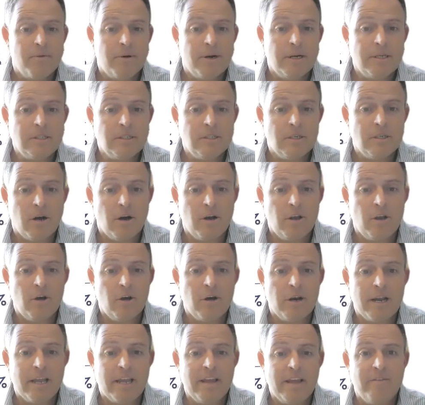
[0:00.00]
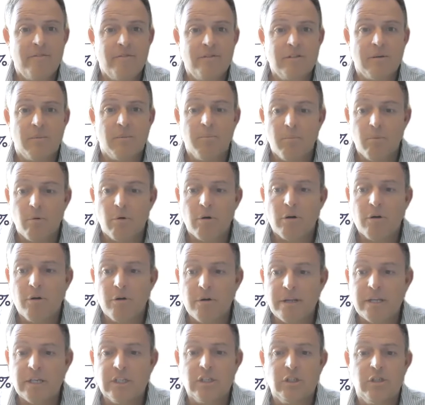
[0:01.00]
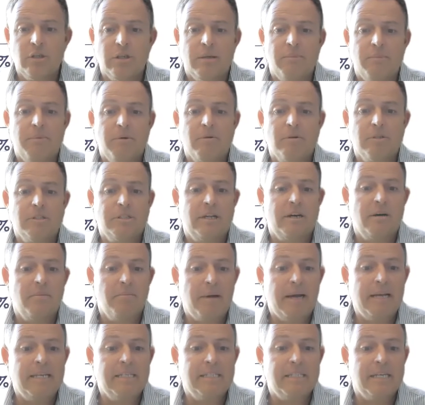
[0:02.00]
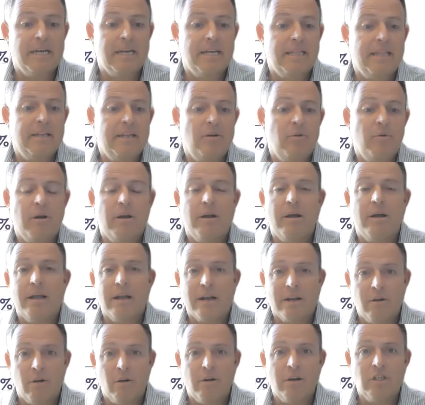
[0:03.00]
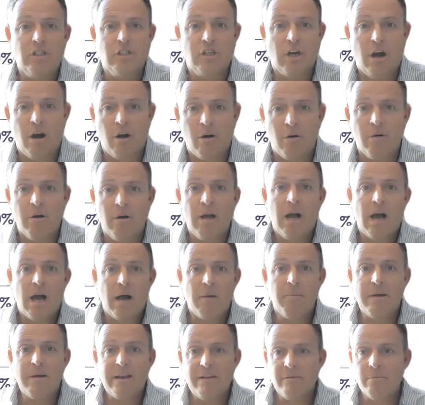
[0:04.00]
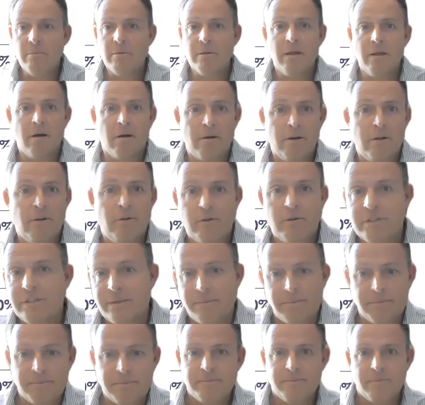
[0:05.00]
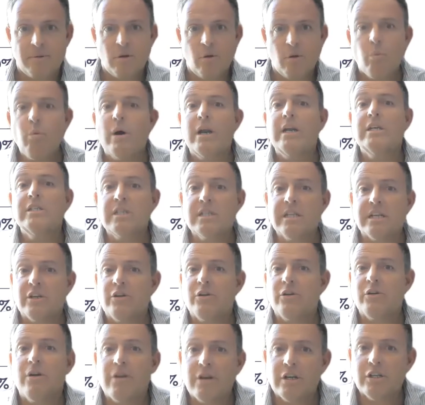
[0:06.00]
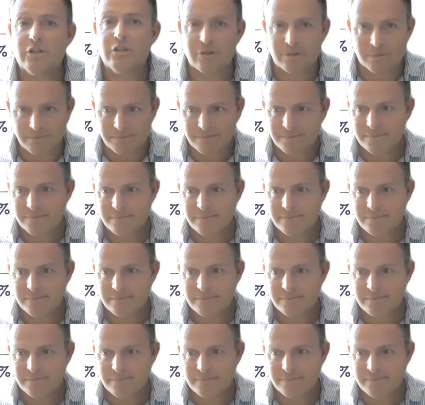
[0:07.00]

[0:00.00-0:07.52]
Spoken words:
Right? Are you going to give some more goodies to them because they're amazing and you want to acknowledge how unbelievable they are in your team? What is it that you're going to do?